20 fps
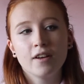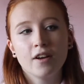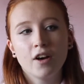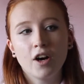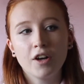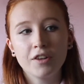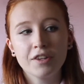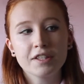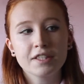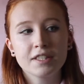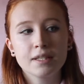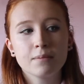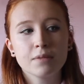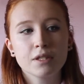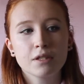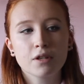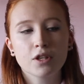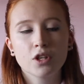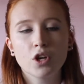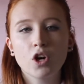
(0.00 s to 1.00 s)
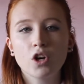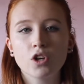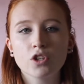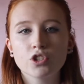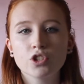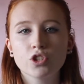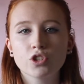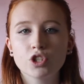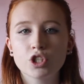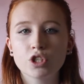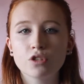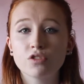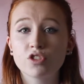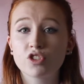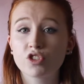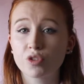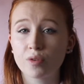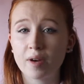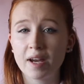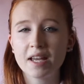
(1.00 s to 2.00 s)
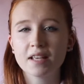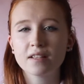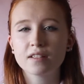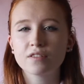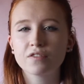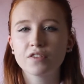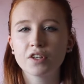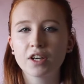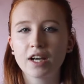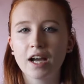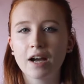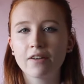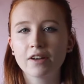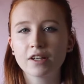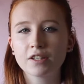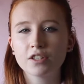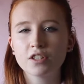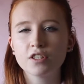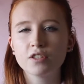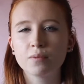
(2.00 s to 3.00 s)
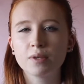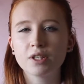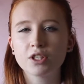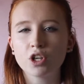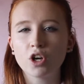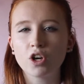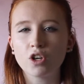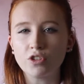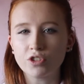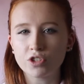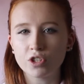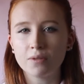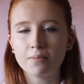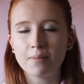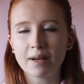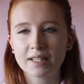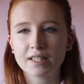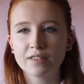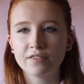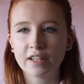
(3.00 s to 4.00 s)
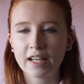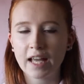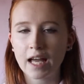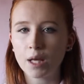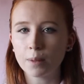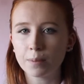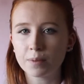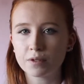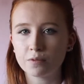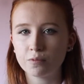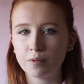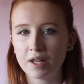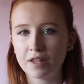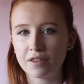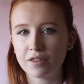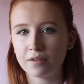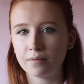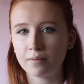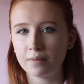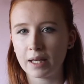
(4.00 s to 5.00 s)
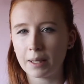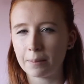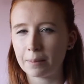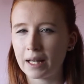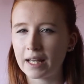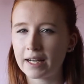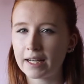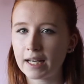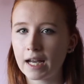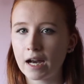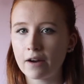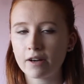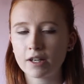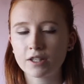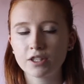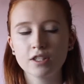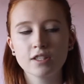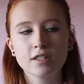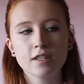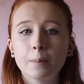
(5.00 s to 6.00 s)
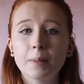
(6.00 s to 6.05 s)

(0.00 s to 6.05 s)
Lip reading: On The Sims, you can also choose traits for your characters, which also massively helps with planning characters.